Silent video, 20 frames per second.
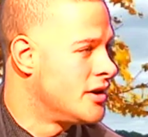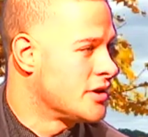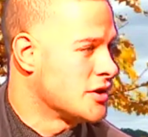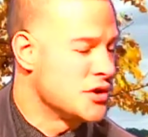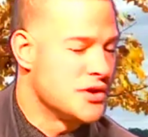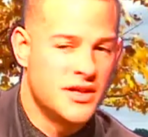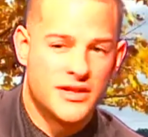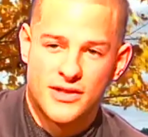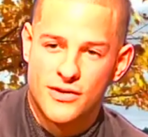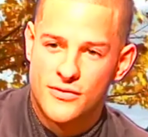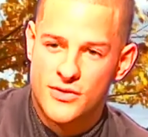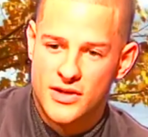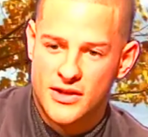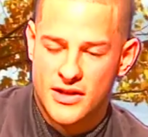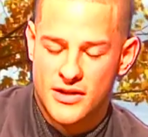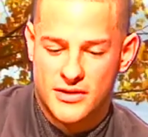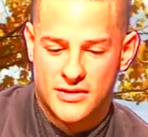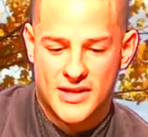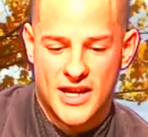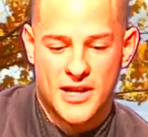You need to
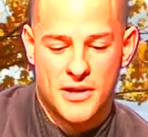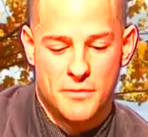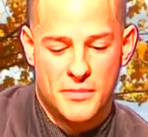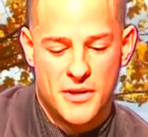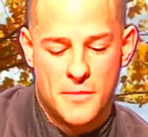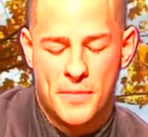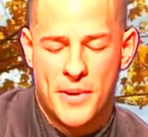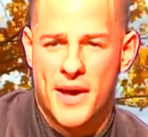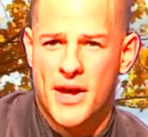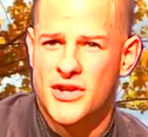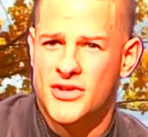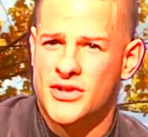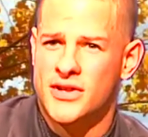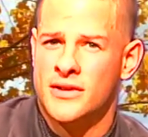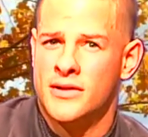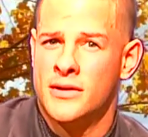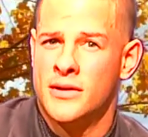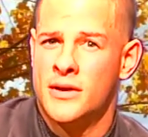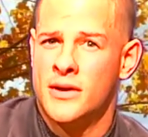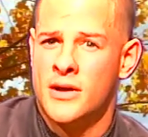really be patient